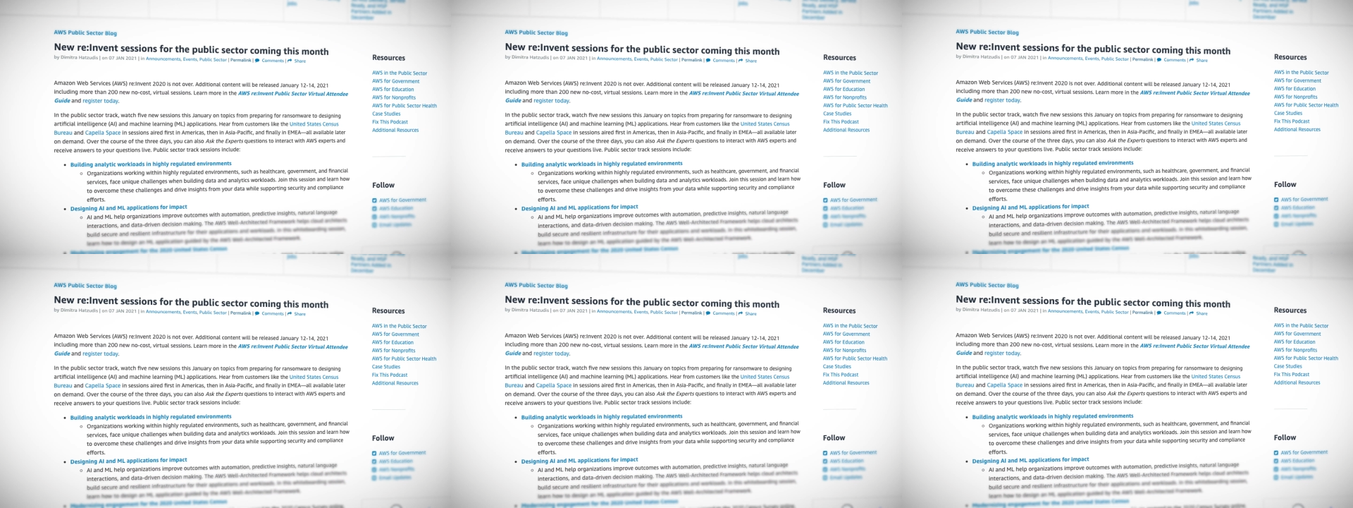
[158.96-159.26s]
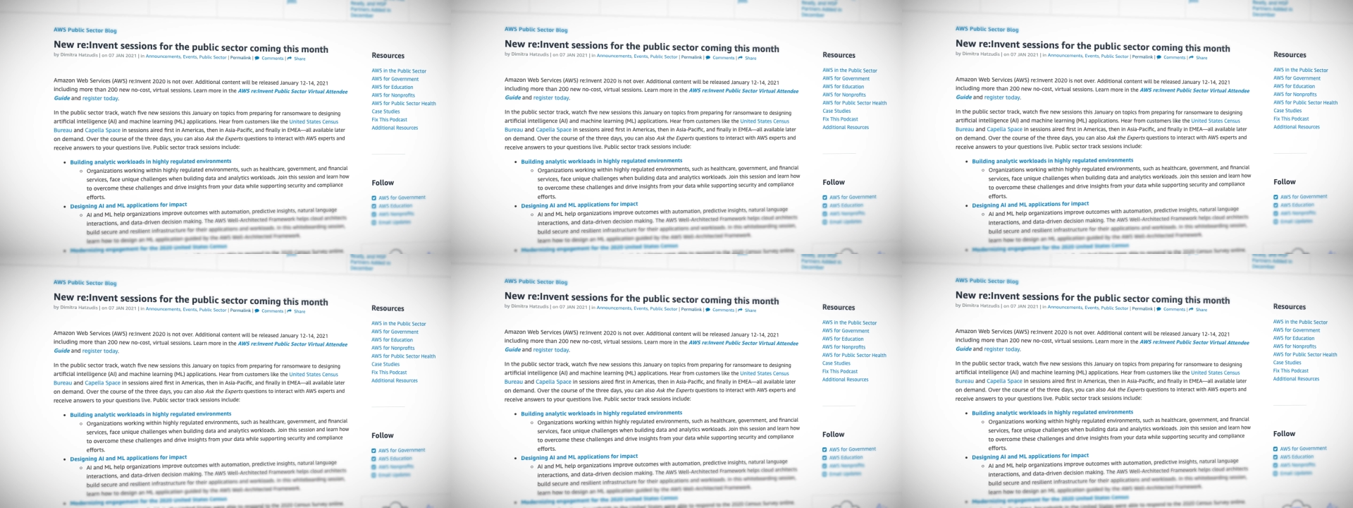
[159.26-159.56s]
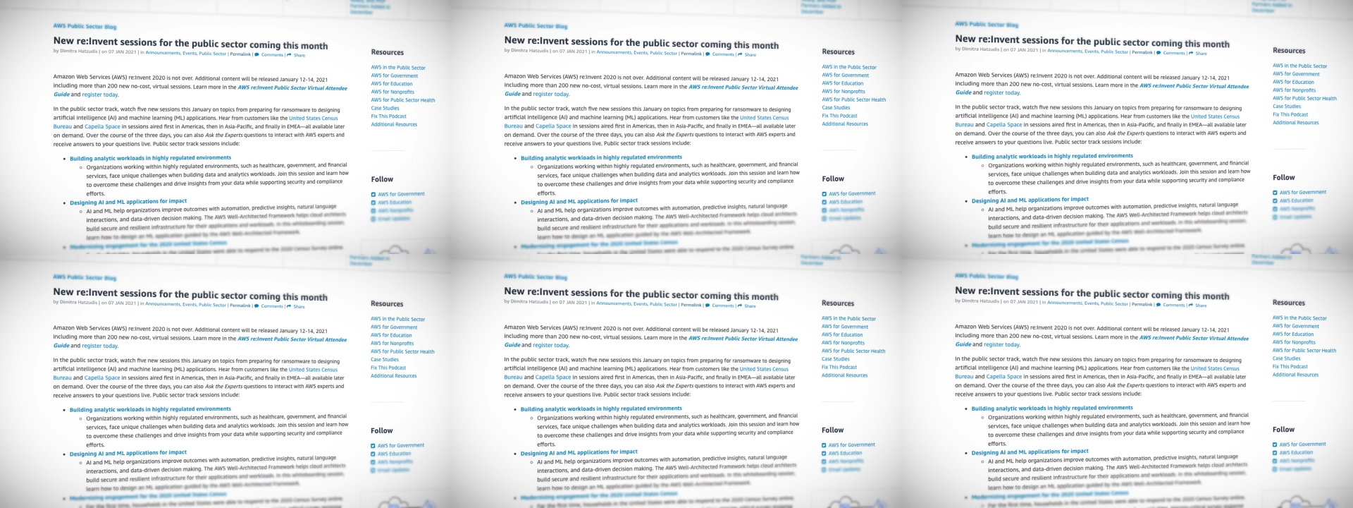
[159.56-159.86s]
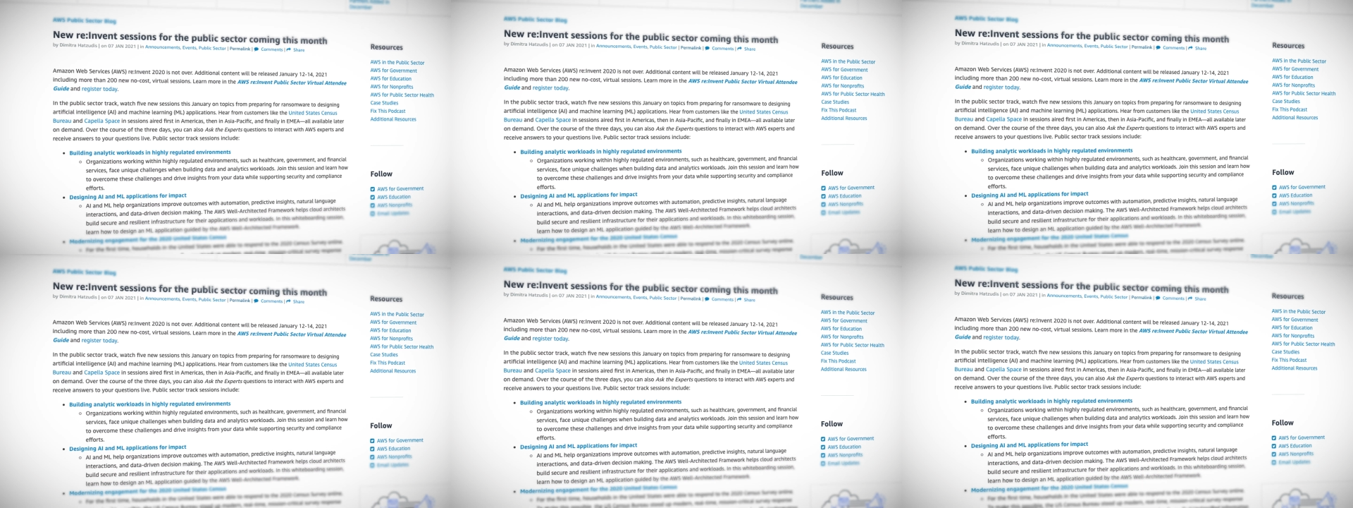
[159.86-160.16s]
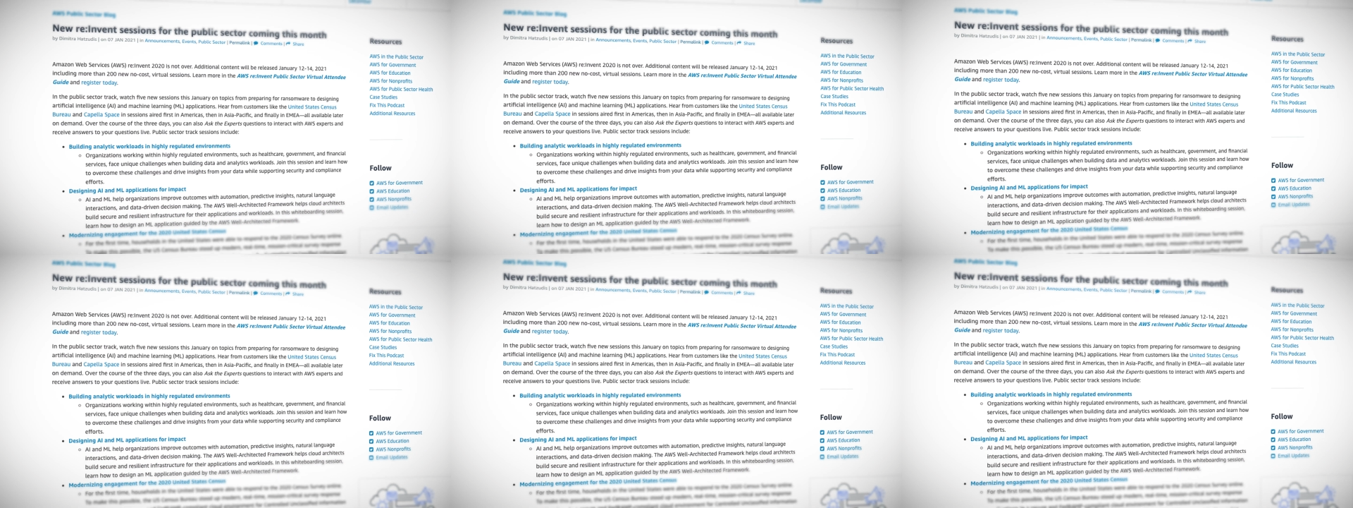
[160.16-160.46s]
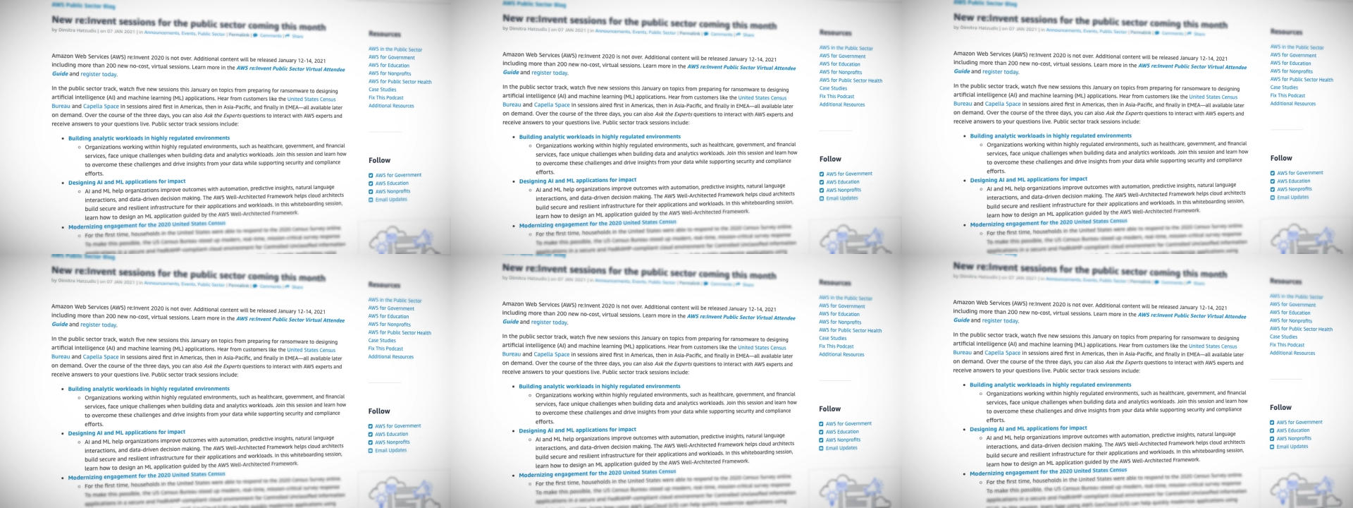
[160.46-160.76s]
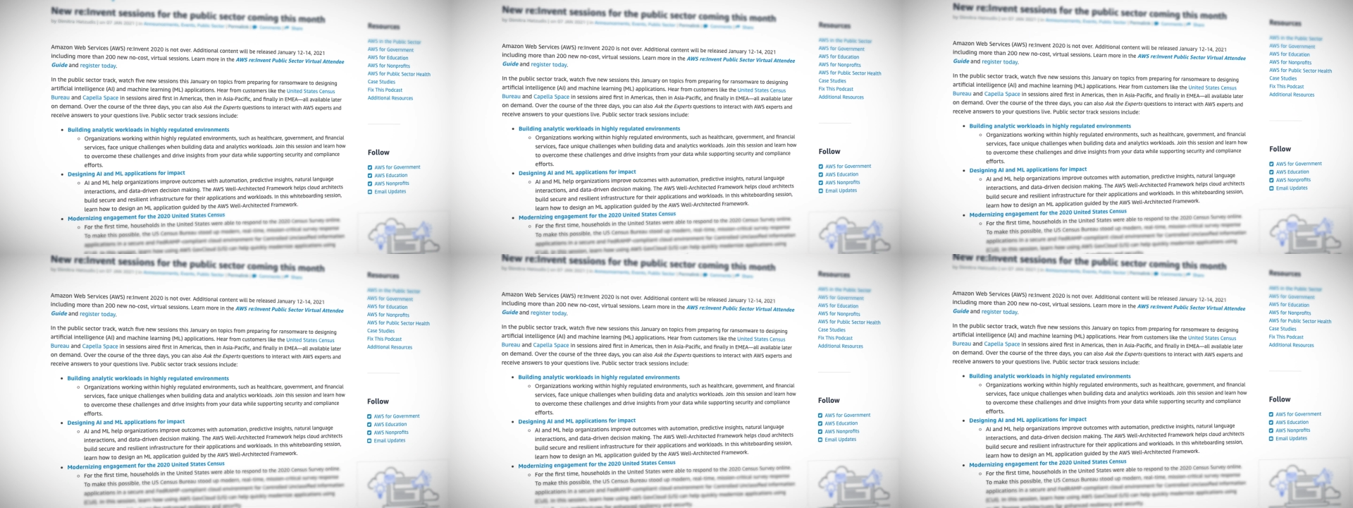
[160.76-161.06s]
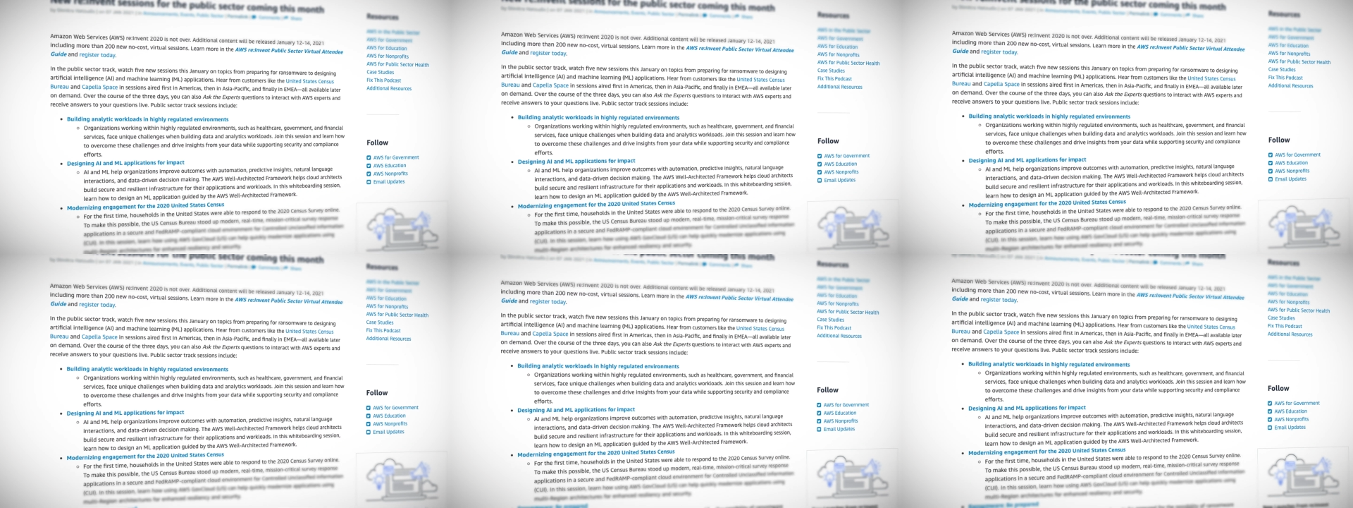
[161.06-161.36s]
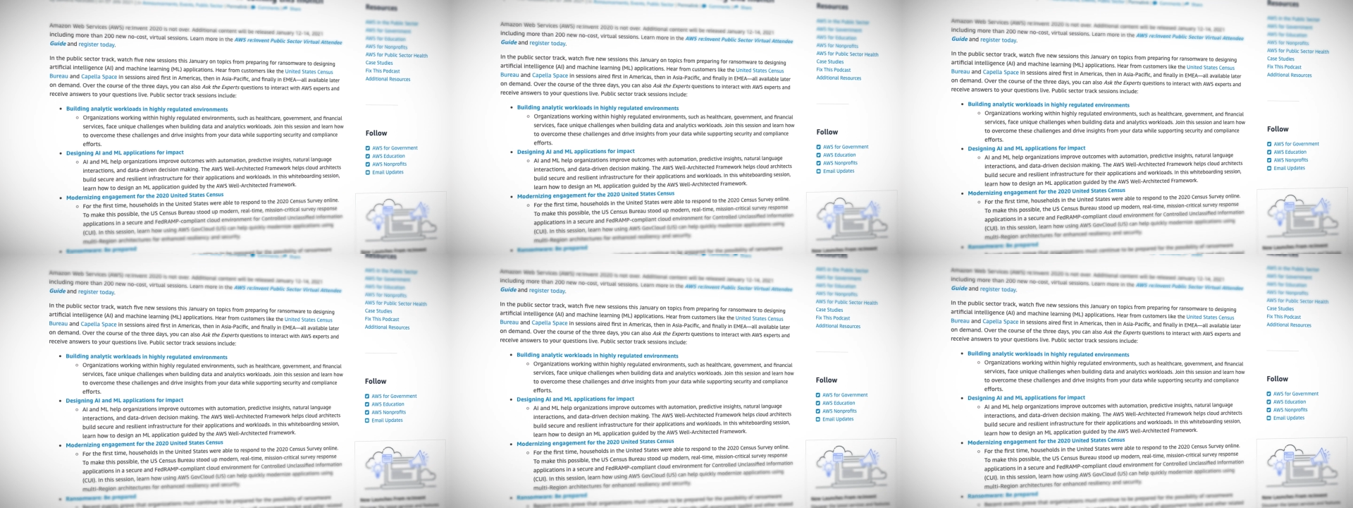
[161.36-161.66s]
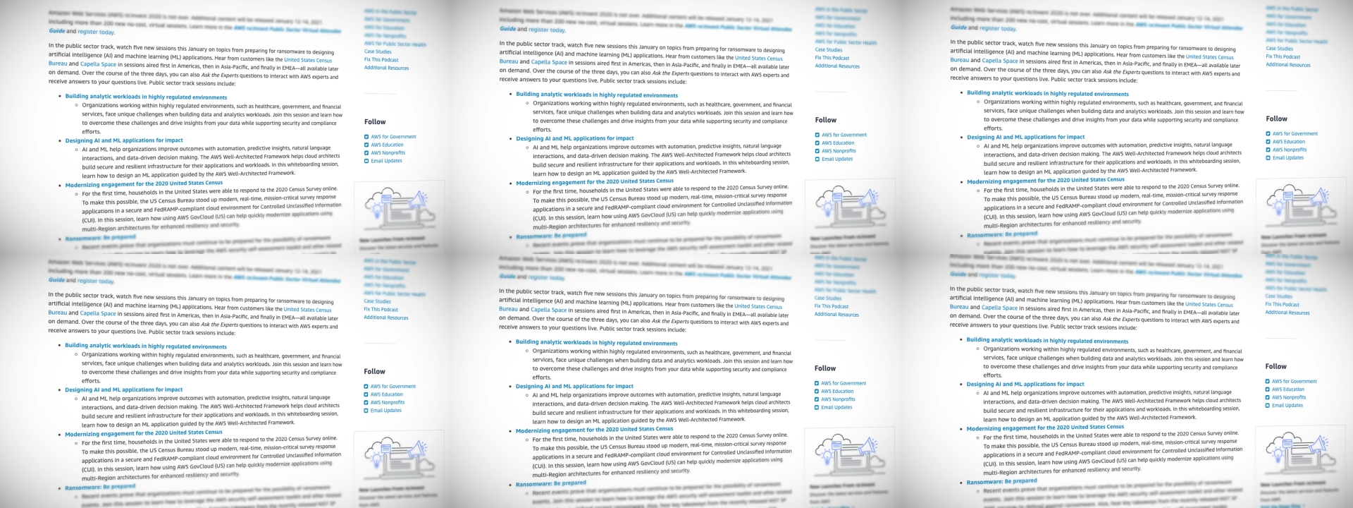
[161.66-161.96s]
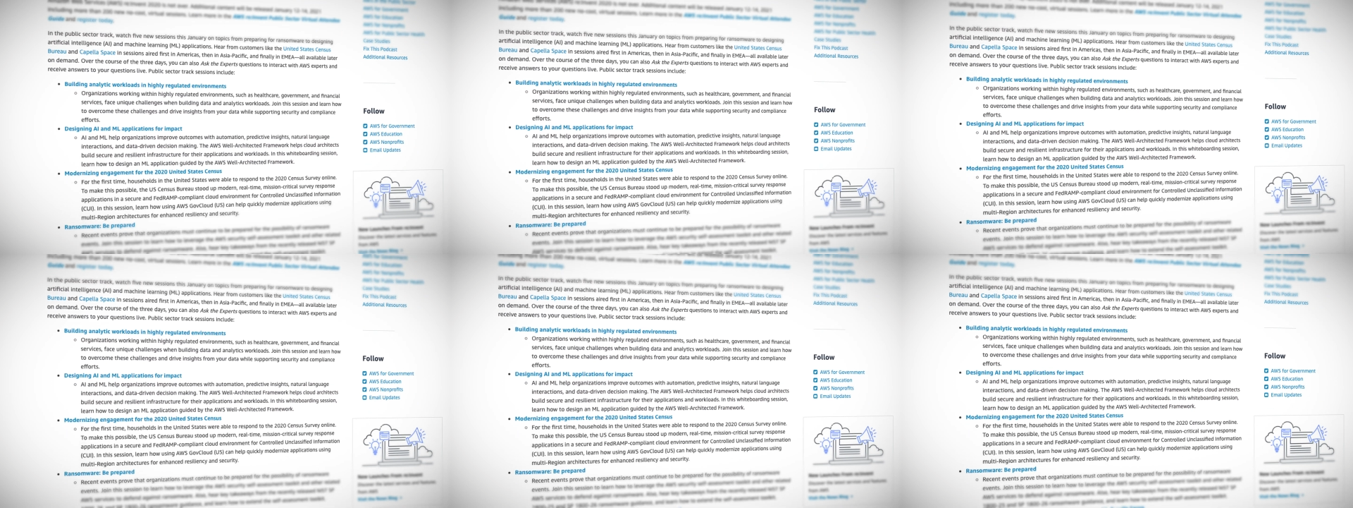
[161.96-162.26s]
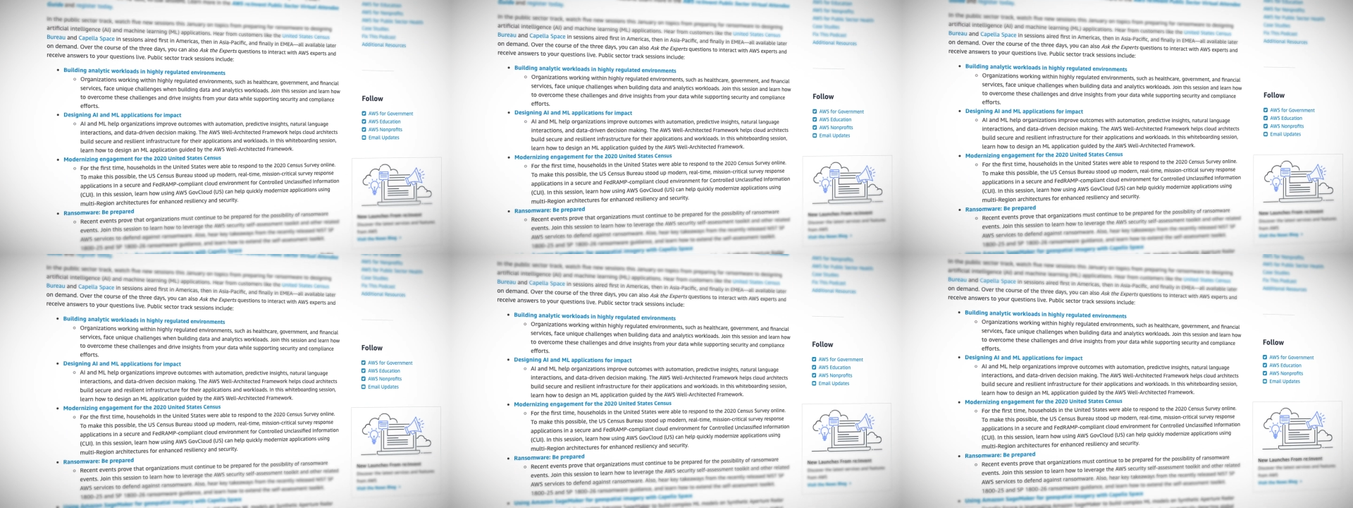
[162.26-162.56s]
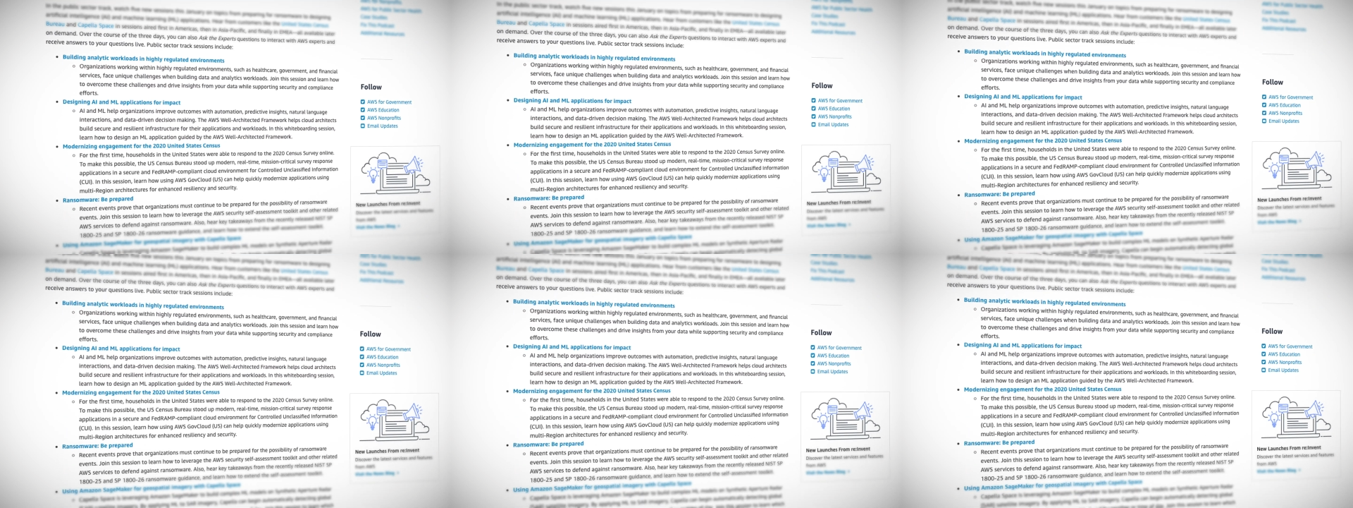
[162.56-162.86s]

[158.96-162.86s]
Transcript: [unreadable: no face in view]